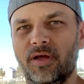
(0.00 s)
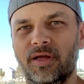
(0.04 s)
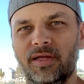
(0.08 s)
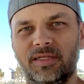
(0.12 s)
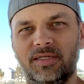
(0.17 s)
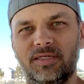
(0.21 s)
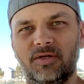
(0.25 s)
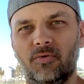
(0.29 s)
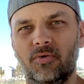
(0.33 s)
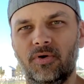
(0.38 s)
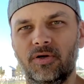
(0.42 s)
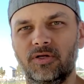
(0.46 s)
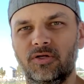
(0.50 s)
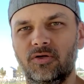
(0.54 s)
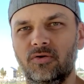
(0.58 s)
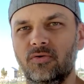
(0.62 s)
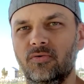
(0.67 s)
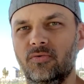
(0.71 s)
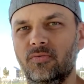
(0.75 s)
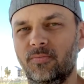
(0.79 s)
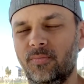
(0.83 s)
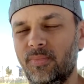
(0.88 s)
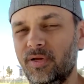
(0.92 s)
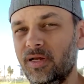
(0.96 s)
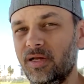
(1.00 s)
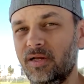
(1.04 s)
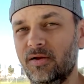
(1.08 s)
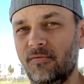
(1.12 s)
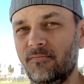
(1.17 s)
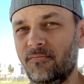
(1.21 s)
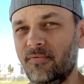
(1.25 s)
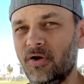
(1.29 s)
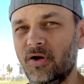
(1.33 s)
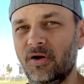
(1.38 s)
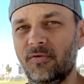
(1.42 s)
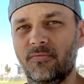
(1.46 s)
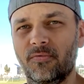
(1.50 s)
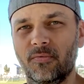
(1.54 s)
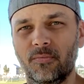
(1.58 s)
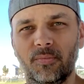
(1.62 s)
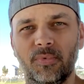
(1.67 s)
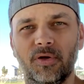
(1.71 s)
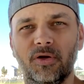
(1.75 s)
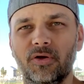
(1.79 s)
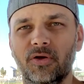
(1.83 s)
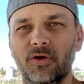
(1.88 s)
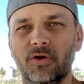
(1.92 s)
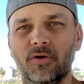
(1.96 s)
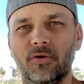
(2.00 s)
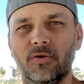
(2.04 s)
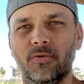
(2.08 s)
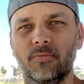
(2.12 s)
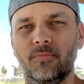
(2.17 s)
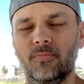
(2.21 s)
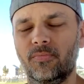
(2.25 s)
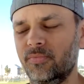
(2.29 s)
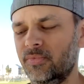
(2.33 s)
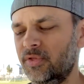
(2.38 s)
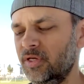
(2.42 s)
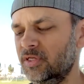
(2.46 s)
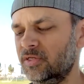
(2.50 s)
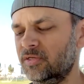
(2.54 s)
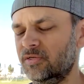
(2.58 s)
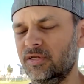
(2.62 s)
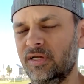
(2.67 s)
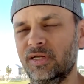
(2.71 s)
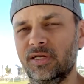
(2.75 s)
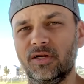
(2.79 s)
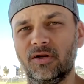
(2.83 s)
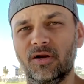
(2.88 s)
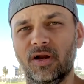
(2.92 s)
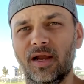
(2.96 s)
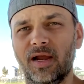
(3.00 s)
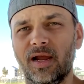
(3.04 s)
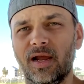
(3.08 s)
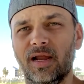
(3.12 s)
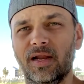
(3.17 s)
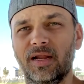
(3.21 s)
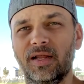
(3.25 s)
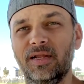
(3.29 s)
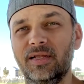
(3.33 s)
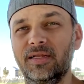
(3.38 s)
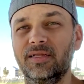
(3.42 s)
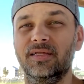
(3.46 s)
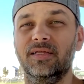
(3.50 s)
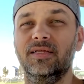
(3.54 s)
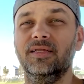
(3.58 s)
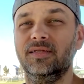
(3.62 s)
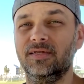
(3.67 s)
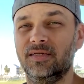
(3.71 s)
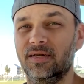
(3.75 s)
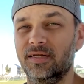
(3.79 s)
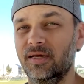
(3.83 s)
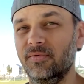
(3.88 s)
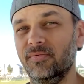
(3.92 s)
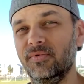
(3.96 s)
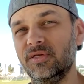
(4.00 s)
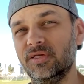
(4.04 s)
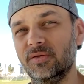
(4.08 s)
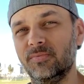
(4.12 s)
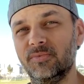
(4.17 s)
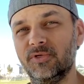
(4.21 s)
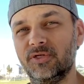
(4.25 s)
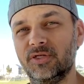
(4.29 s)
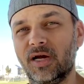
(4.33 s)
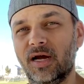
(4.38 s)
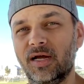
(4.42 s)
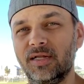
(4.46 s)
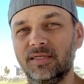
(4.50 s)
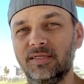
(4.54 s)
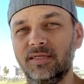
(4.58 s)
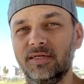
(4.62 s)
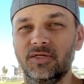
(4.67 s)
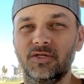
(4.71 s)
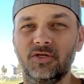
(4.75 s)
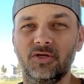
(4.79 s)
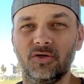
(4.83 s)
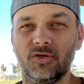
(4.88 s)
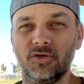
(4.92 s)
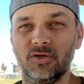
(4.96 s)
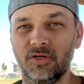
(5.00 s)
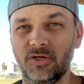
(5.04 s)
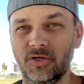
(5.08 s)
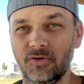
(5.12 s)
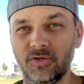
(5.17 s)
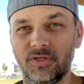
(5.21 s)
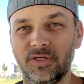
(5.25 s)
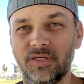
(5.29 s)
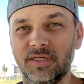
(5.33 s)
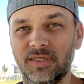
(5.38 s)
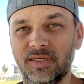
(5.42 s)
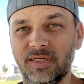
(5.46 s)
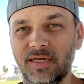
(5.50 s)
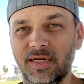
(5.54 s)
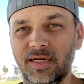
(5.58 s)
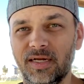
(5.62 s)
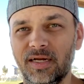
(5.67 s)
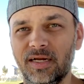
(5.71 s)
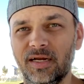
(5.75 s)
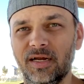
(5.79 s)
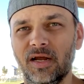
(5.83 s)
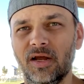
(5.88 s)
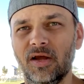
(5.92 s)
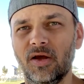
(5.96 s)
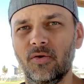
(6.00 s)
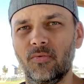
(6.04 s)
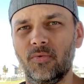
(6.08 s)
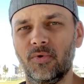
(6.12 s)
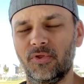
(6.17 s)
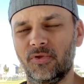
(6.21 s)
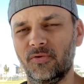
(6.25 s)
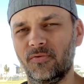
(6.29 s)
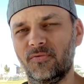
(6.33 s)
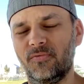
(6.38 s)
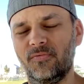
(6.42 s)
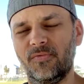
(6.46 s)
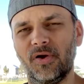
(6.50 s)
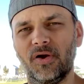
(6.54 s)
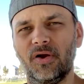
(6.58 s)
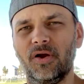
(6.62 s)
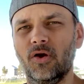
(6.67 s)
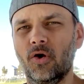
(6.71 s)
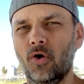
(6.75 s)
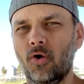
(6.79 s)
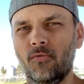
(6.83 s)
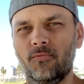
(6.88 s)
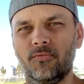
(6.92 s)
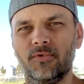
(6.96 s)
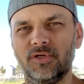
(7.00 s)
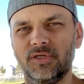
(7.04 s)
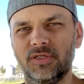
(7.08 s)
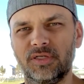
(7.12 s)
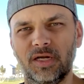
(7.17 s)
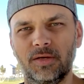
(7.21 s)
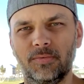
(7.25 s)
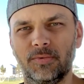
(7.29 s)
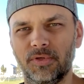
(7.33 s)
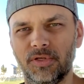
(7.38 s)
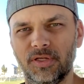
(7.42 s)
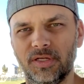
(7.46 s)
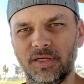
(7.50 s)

It's going to be a very familiar disc in your hand, and it's going to give you some shots that you're used to seeing with those very overstable